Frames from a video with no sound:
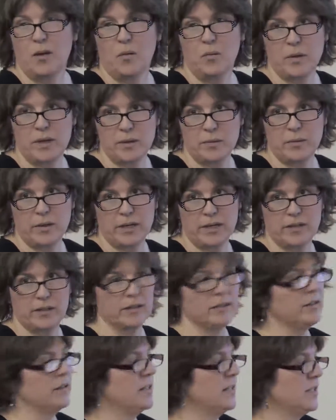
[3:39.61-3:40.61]
we
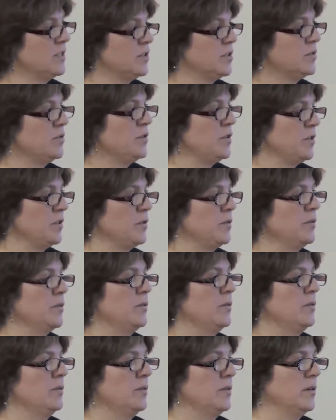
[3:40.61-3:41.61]
will issue
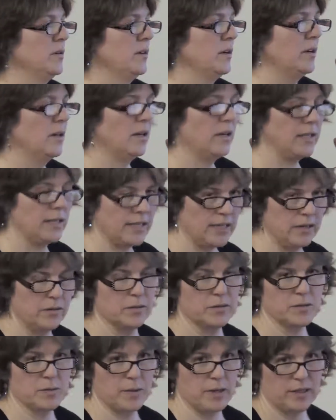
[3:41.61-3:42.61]
you an
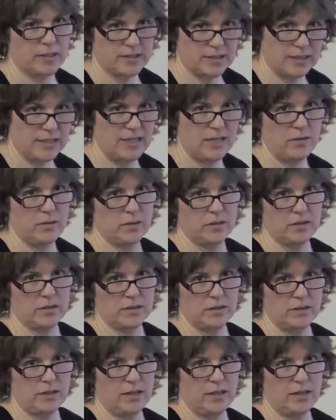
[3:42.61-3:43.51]
eResponse keyword.